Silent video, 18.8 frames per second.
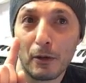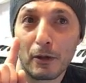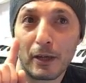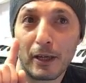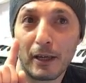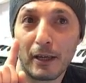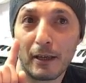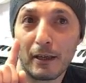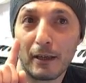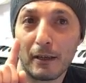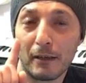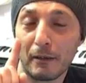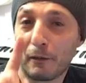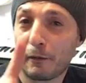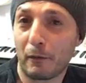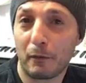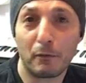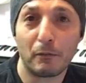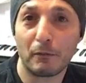you're going to,
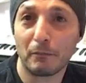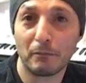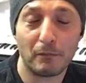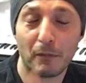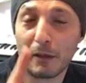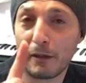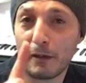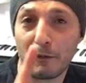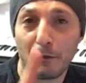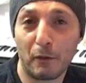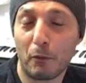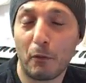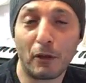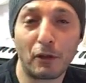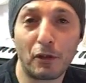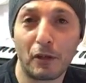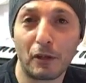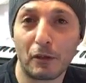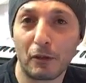if you
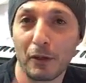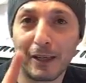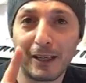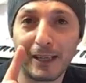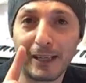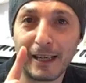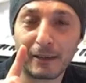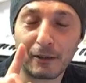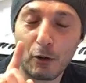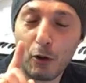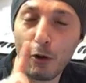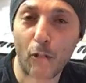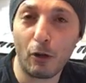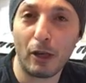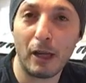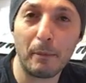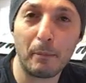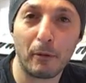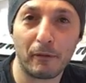watch it, you're going to get a
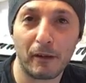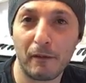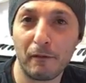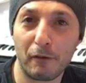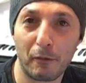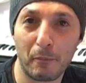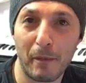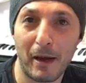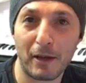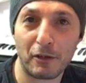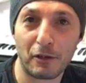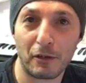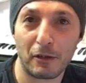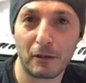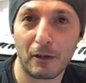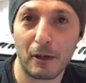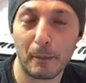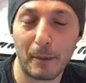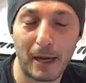whole heap of
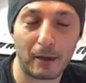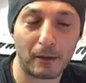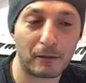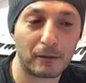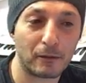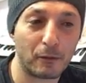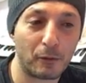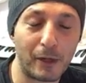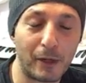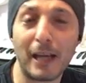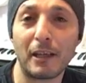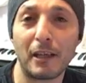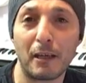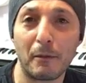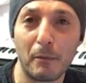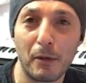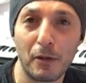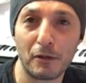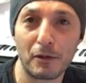information about
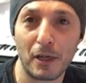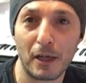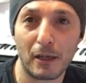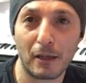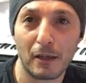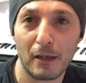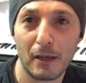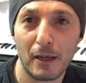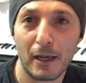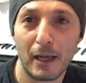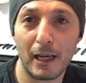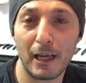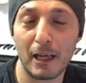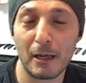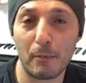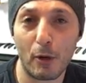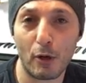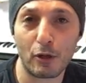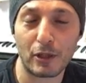creating music in
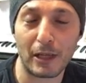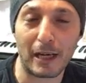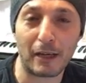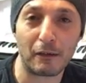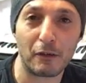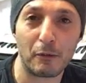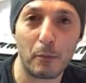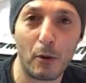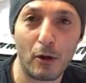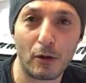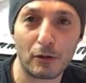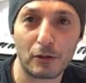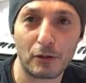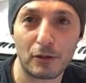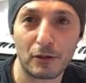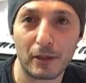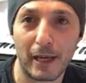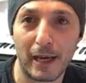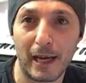the box, out of the
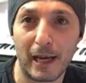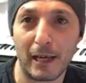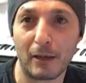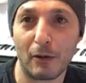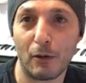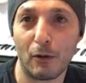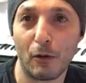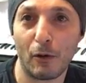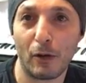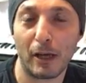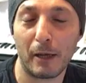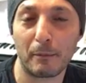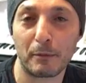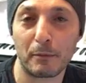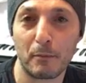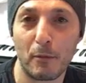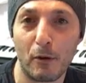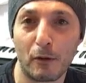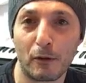box, and whole
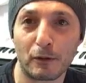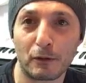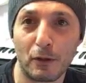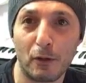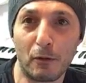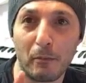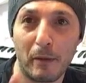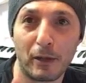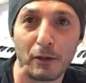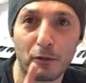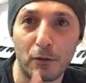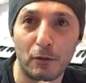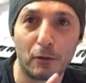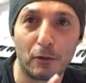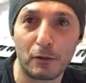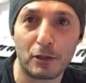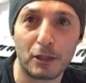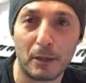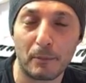heaps more. So make sure
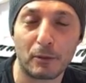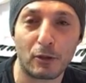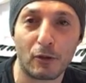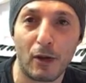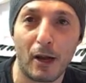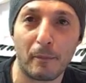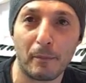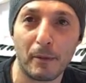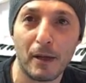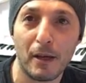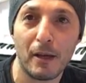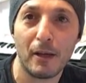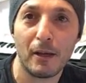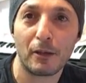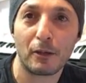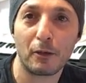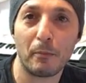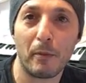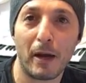you subscribe
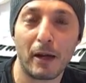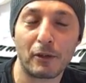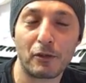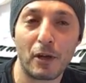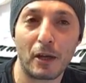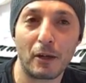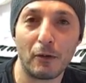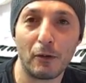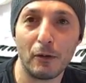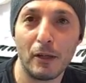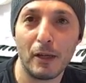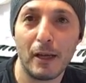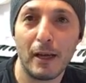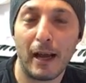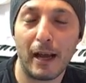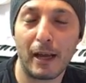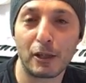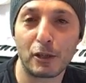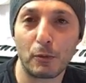to my channel
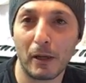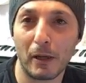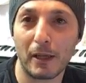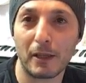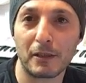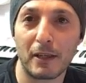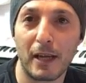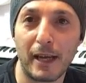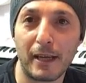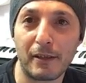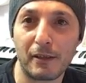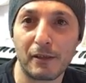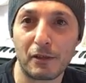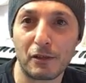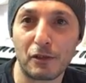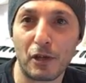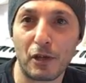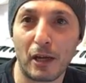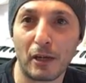as well as
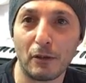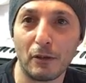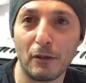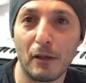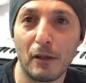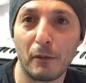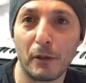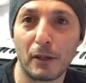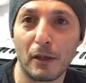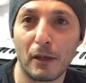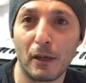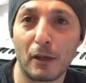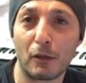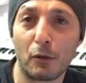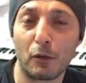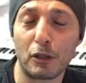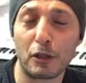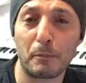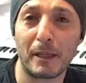Nathan's channel with
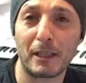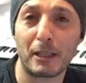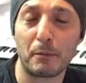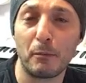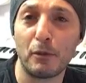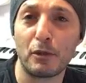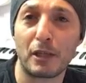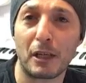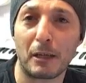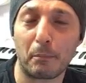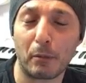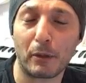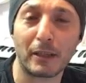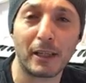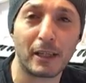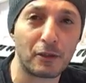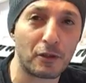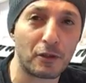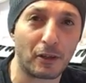Crossbits Music
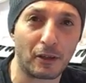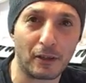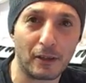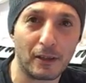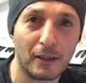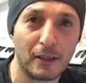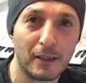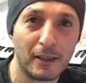Production,